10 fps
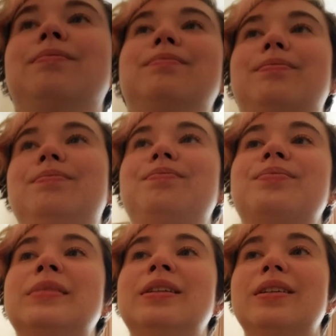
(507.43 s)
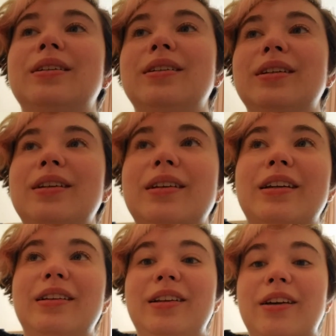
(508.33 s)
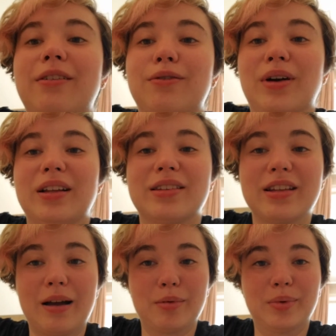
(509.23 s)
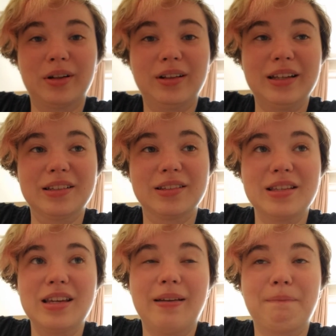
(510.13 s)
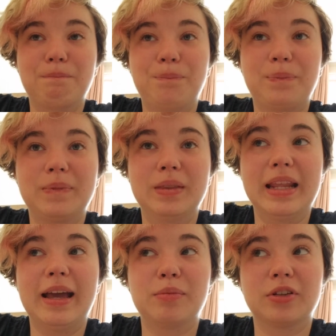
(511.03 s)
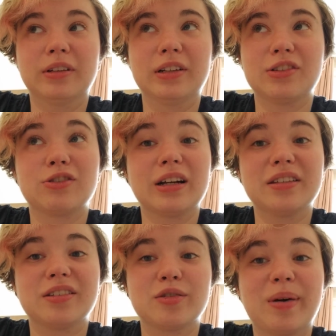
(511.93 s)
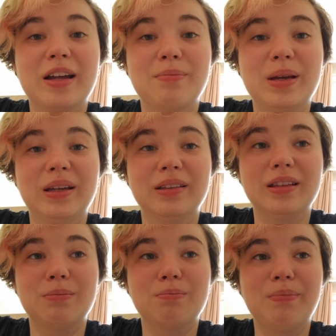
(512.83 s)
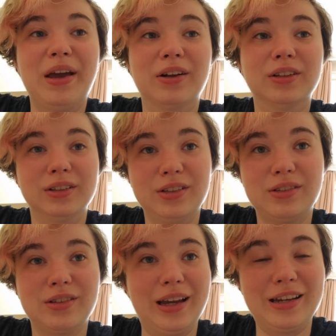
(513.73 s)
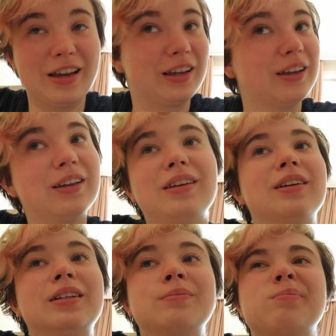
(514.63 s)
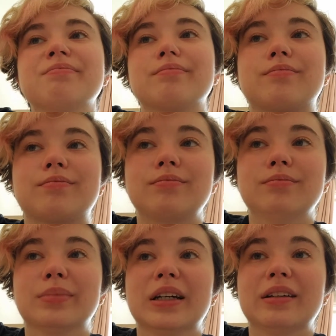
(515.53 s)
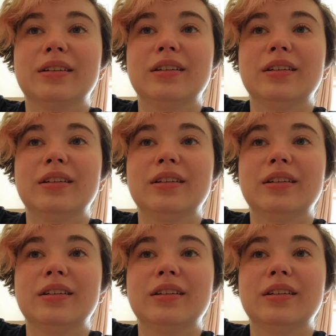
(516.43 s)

And, you know, Ron Stoppable is the damsel in distress, despite being the male sidekick. But